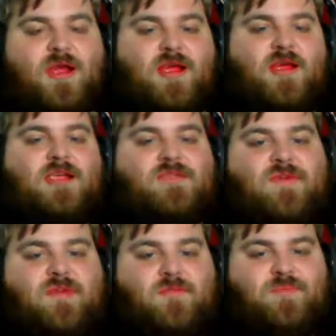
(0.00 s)
I have not
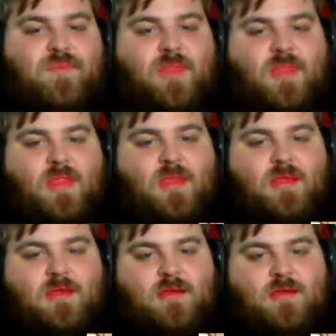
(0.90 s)
seen anything
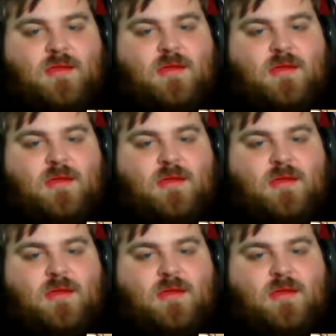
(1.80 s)
on that.